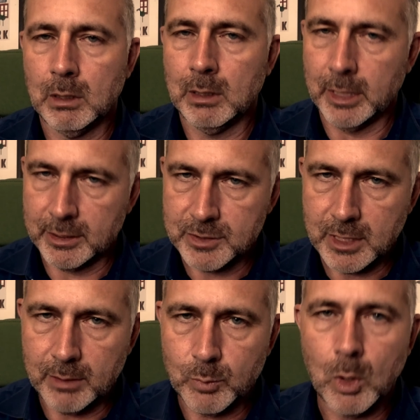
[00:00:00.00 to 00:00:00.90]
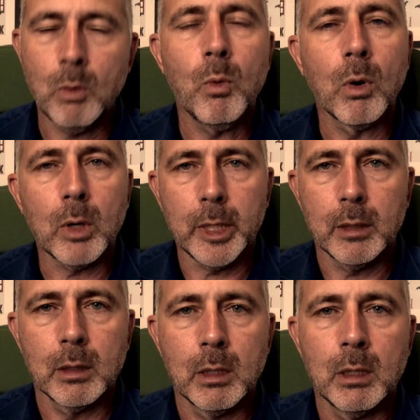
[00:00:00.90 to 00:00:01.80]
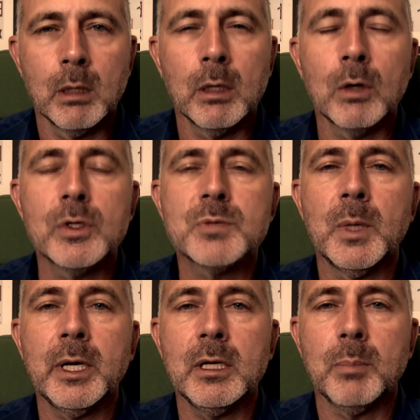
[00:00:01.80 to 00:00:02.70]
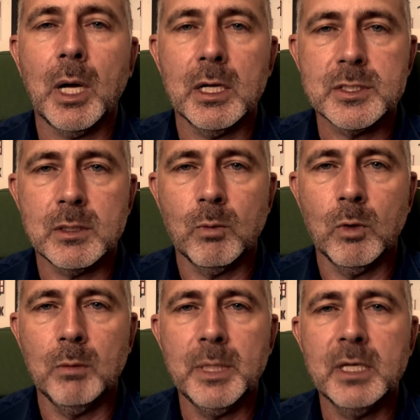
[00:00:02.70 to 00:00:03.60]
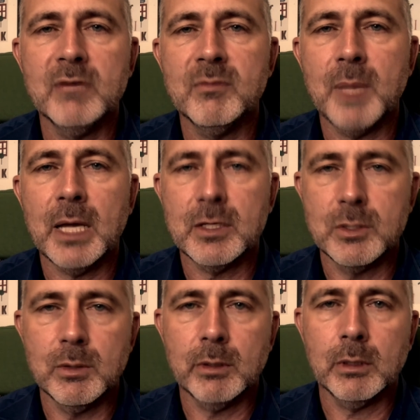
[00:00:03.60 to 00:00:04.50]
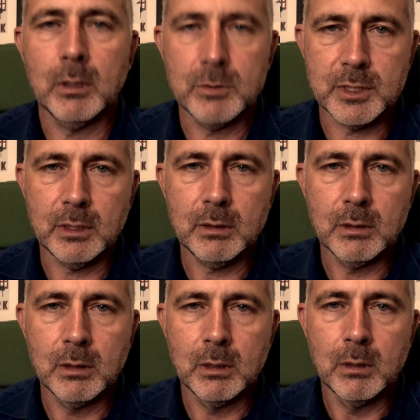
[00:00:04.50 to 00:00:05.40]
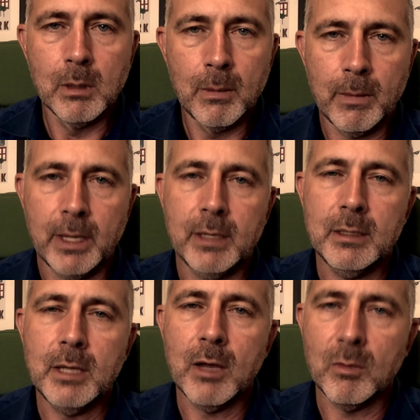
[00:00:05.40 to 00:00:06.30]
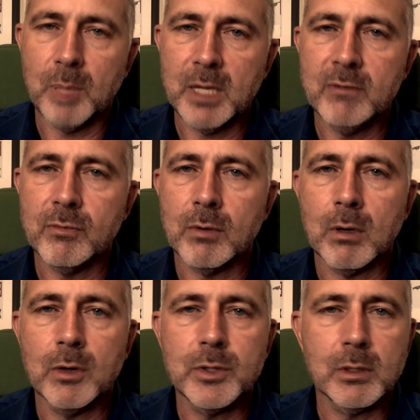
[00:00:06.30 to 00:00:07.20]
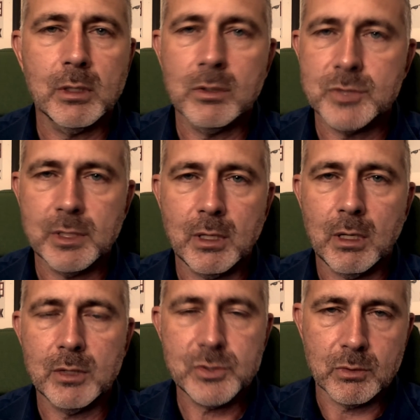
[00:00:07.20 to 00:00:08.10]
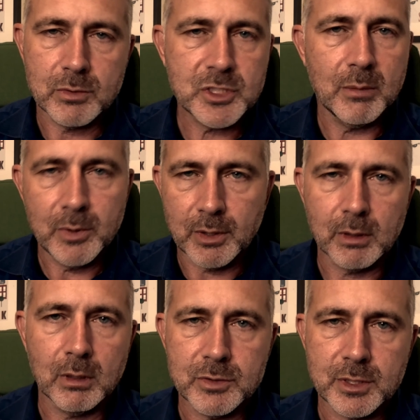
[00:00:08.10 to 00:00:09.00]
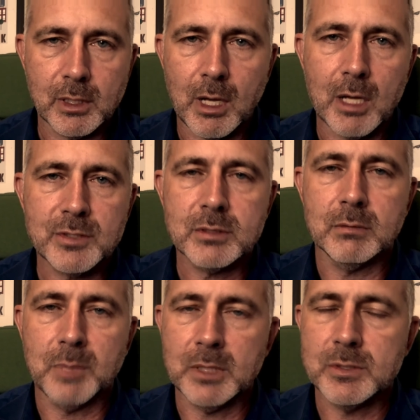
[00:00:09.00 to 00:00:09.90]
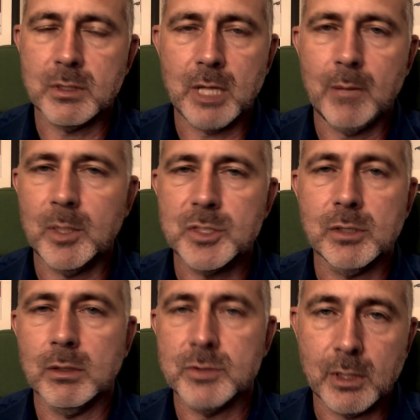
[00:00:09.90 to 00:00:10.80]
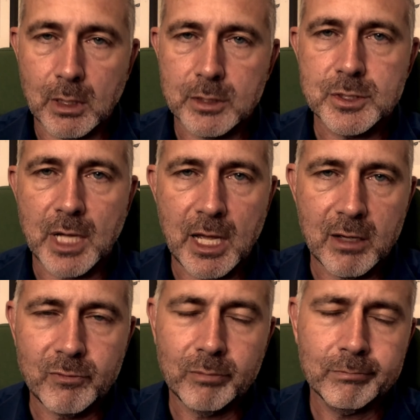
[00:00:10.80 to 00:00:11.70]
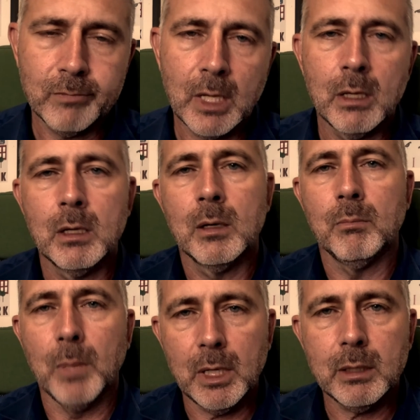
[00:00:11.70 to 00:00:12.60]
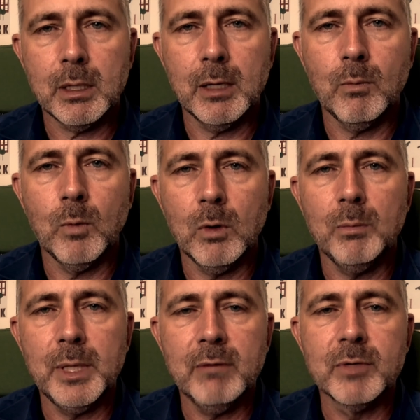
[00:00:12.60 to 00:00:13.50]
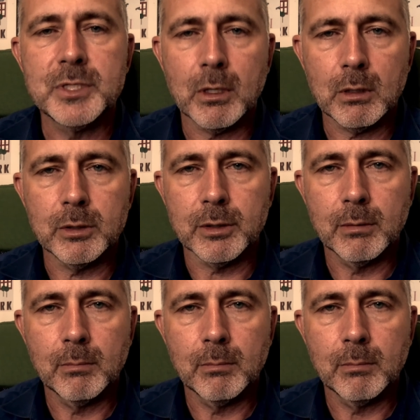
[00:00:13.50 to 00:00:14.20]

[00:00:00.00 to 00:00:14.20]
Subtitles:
Like I said, don't worry. Earnest money deposit will be given back to you at closing and help pay for all your closing costs, or some of your closing costs. It depends on how much closing costs you have. But it will be returned.